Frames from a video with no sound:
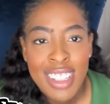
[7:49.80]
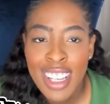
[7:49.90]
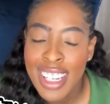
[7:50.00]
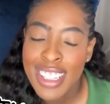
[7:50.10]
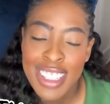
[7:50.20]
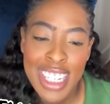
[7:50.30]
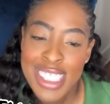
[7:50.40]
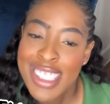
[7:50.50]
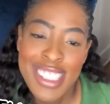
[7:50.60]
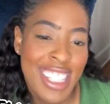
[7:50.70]
Like,
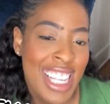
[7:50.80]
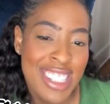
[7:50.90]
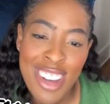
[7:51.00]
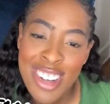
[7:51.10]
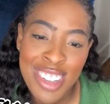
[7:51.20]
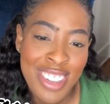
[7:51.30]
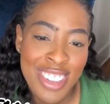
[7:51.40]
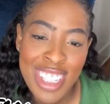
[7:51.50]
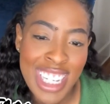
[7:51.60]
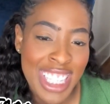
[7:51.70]
that's
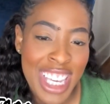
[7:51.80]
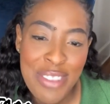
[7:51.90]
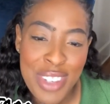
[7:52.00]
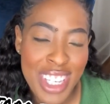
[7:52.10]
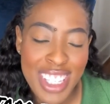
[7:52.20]
all I can be.